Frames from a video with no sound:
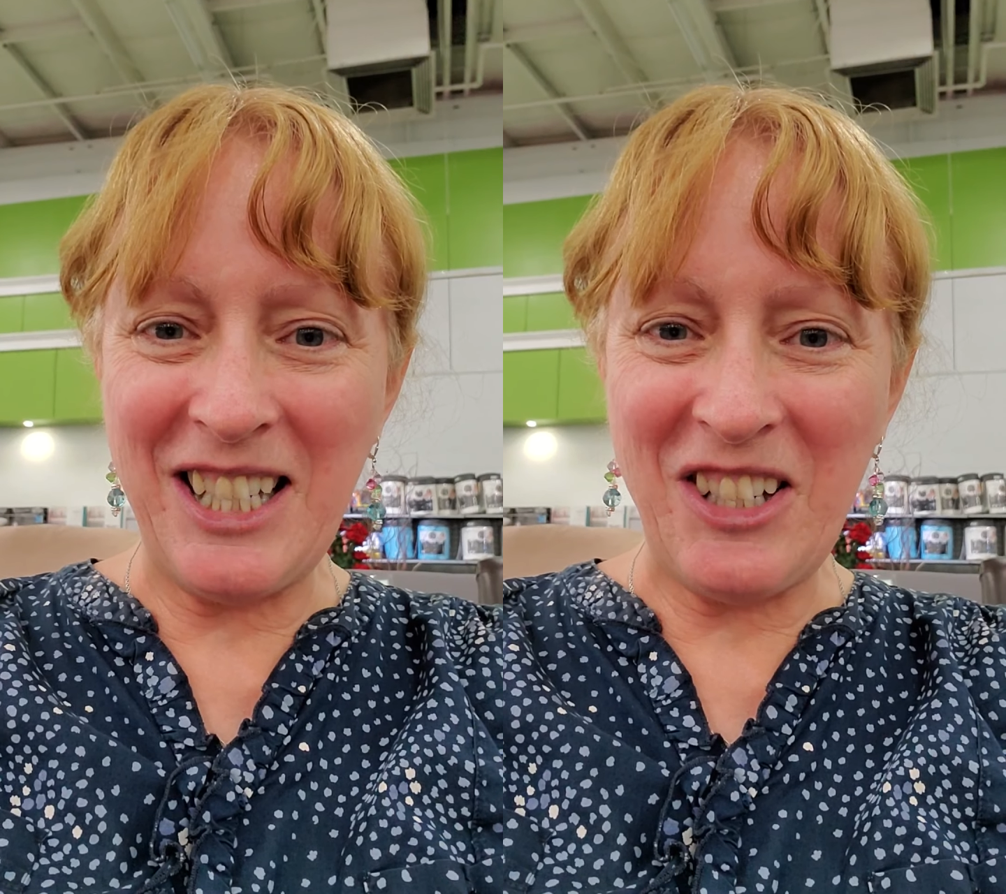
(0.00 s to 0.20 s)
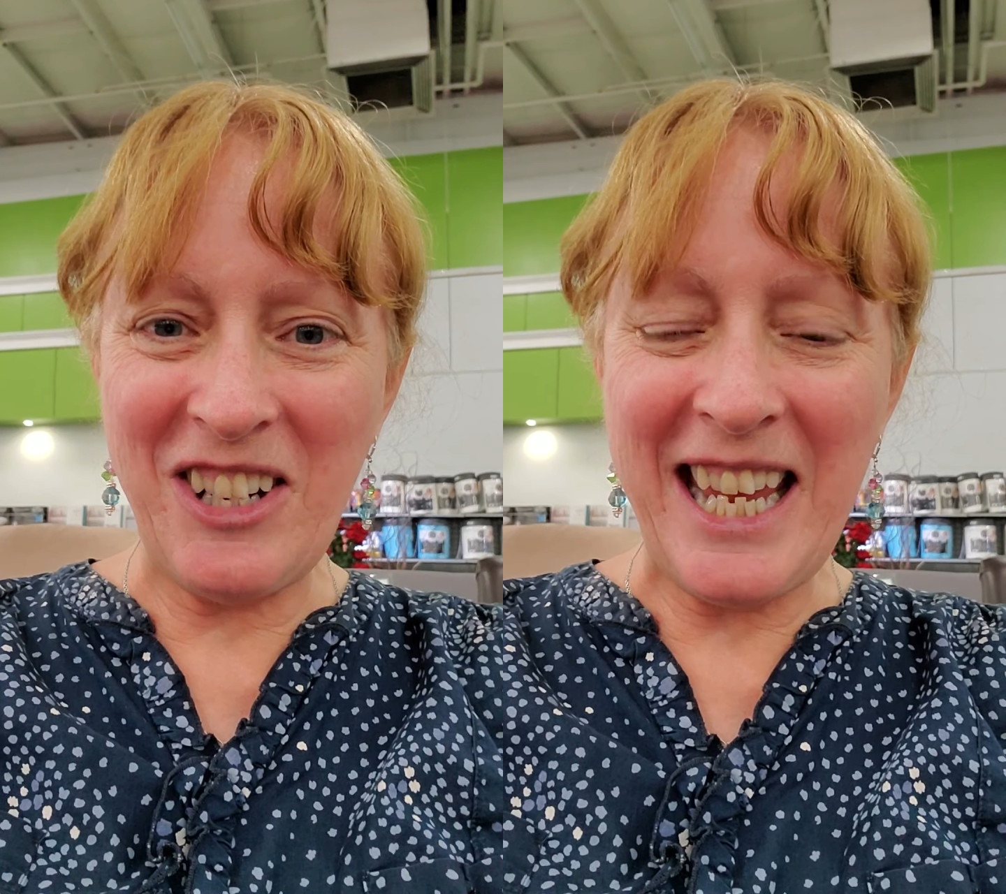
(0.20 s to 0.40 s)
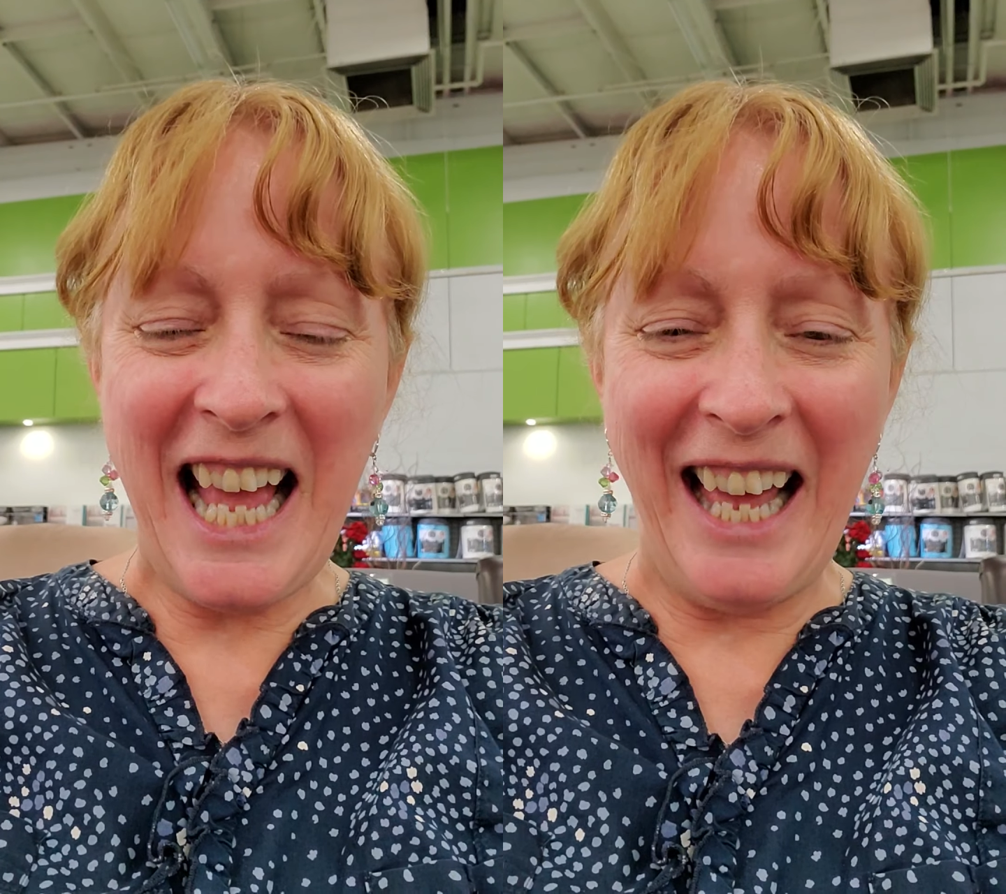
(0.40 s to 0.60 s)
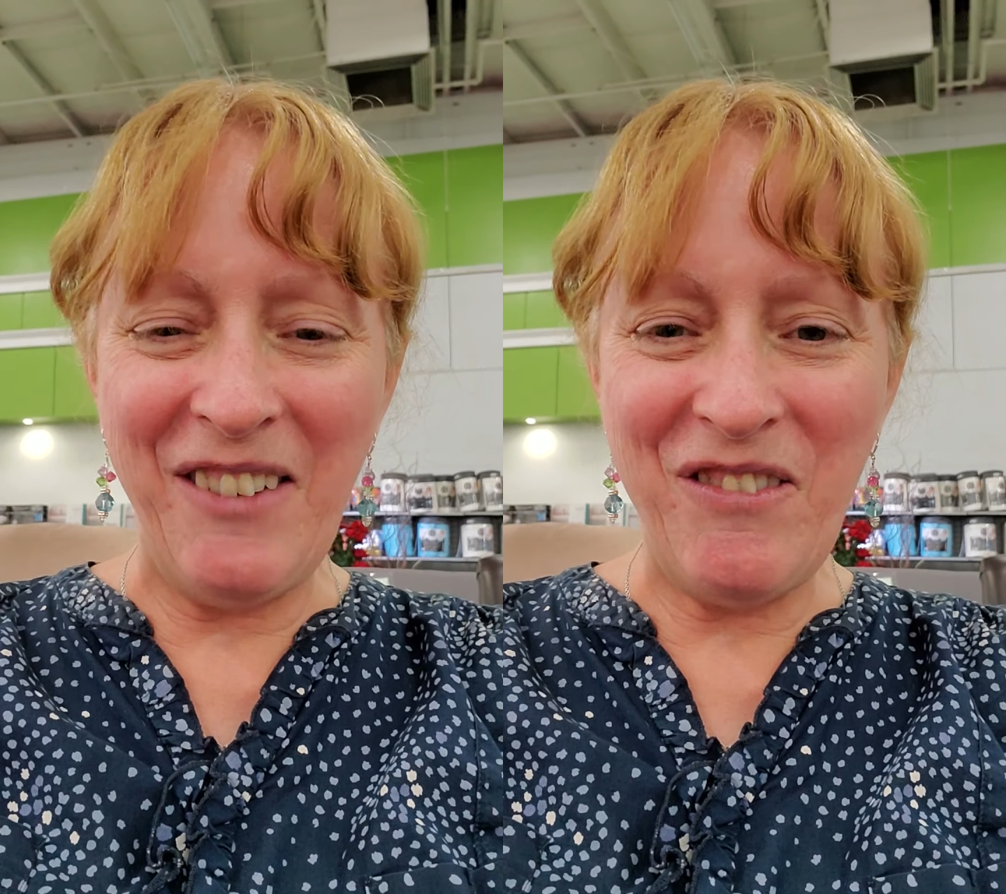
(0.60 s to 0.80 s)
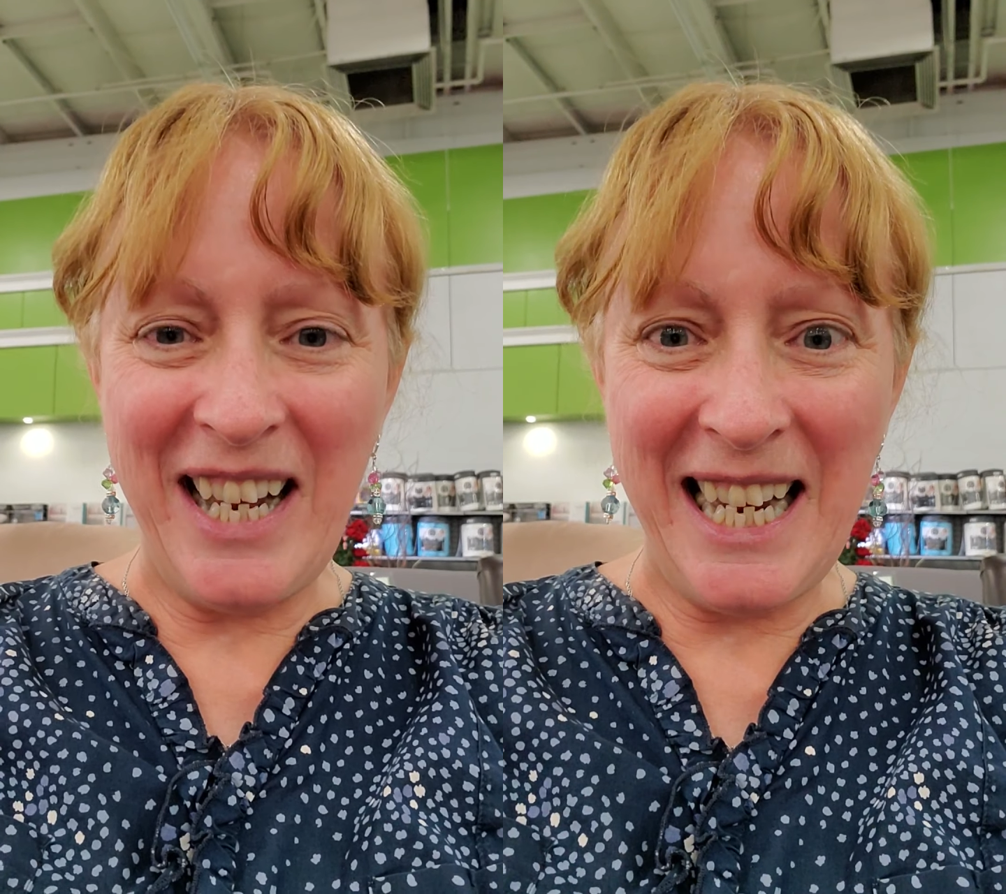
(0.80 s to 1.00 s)
It's really kind of
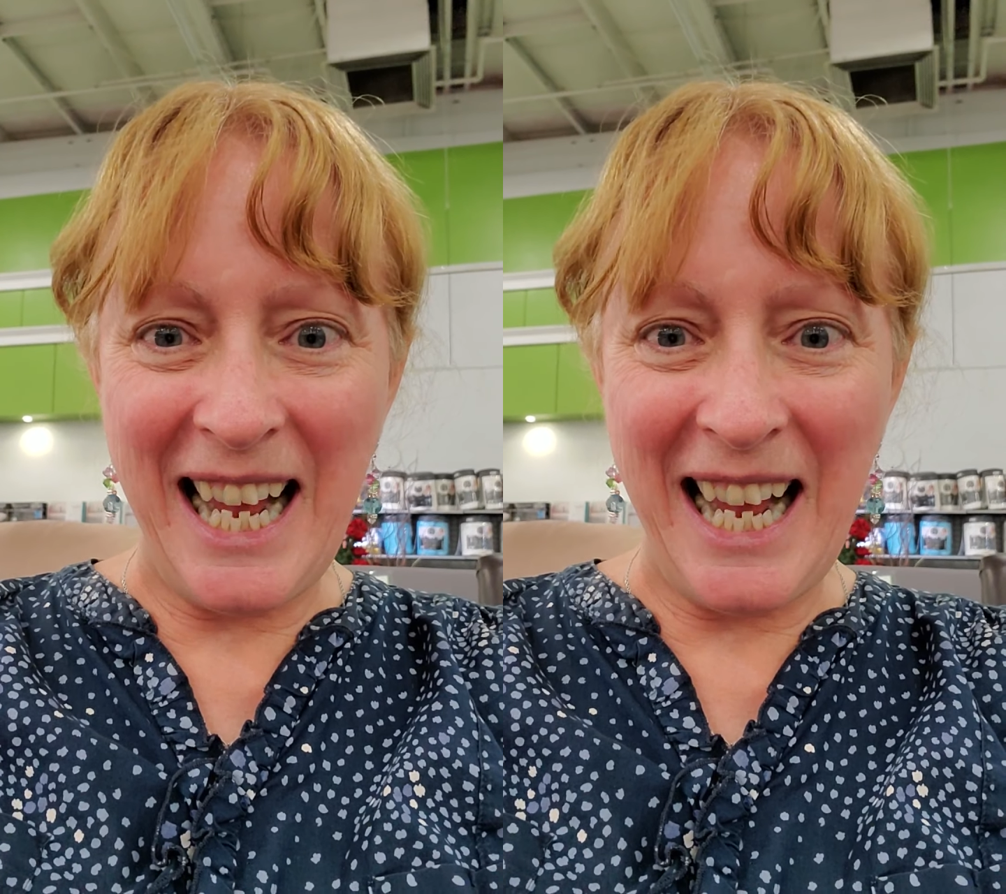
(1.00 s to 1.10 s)
funny.